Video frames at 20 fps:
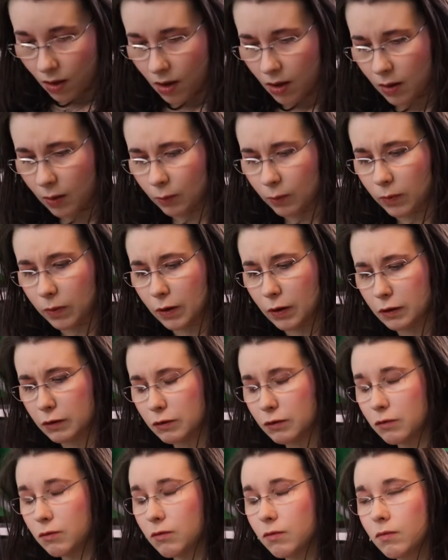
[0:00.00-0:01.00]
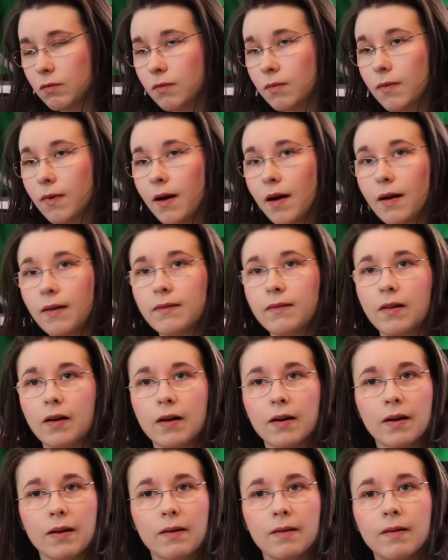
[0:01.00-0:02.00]
And plus, I
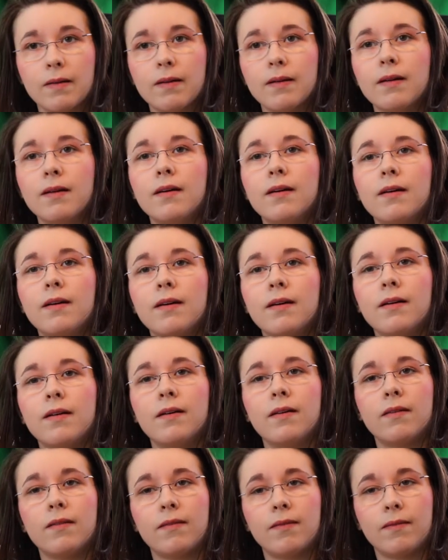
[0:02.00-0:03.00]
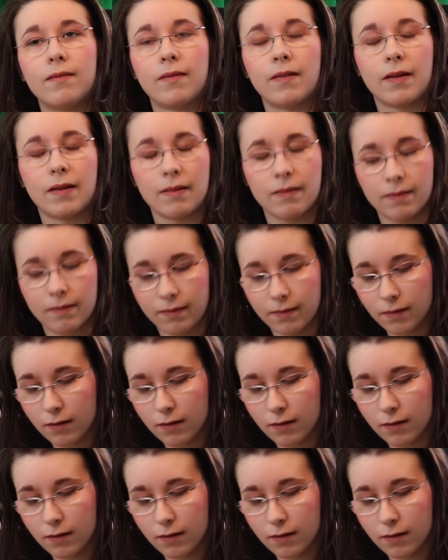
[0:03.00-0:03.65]
wanted one.